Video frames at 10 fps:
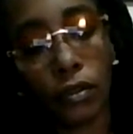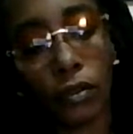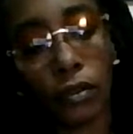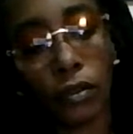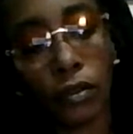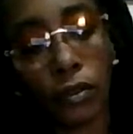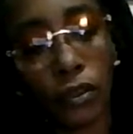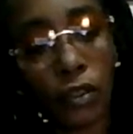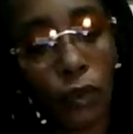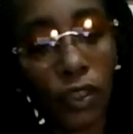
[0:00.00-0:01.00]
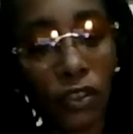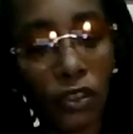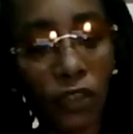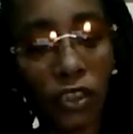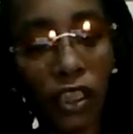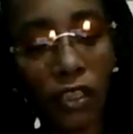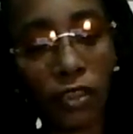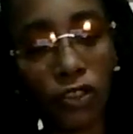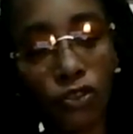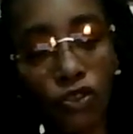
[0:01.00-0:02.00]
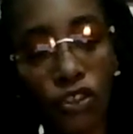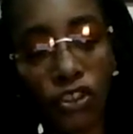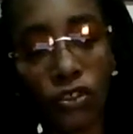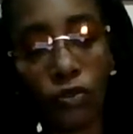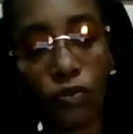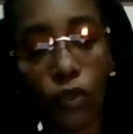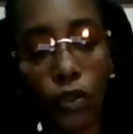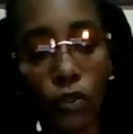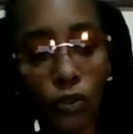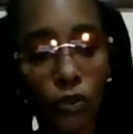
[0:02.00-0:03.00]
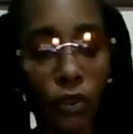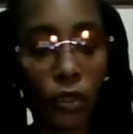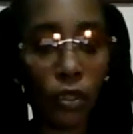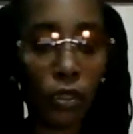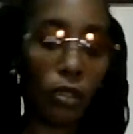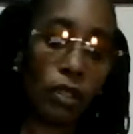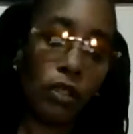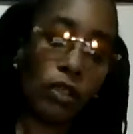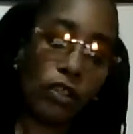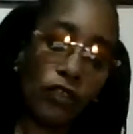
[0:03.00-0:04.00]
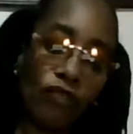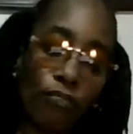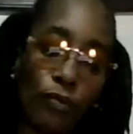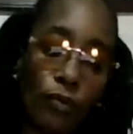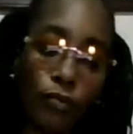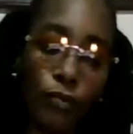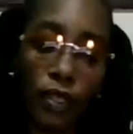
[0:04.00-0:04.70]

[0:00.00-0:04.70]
Someone, they're taking the traditional role of men